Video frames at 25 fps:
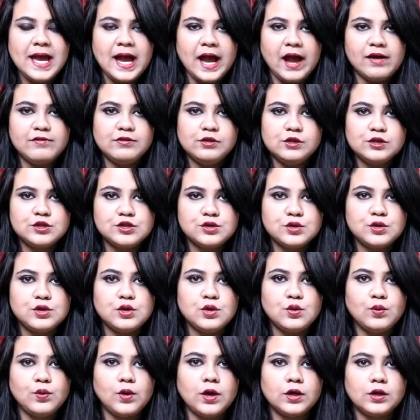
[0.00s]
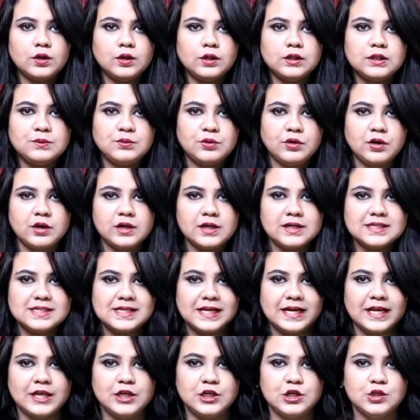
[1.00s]
I will show you what all the products
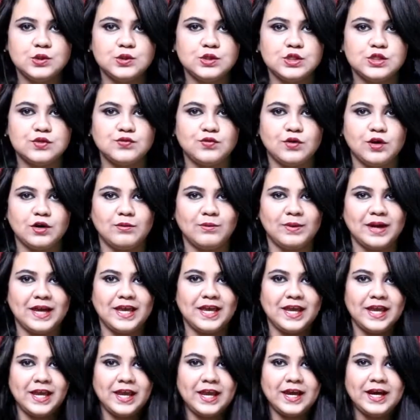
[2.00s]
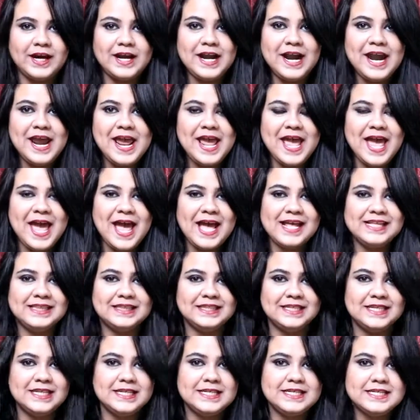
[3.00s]
that I use for my hair and
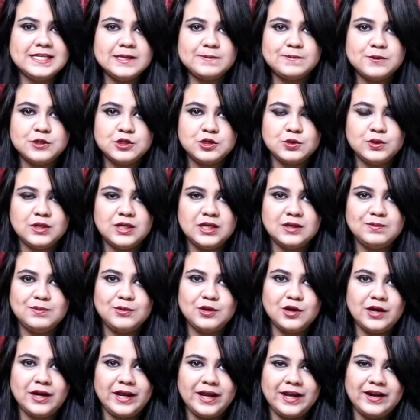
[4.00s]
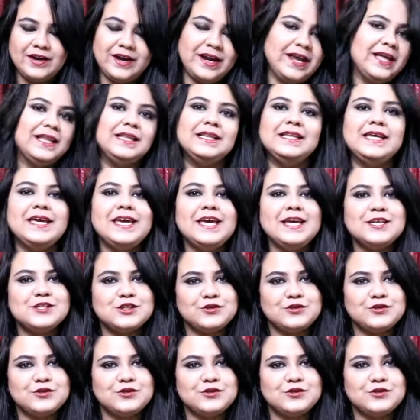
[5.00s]
the tips to keep your hair healthy.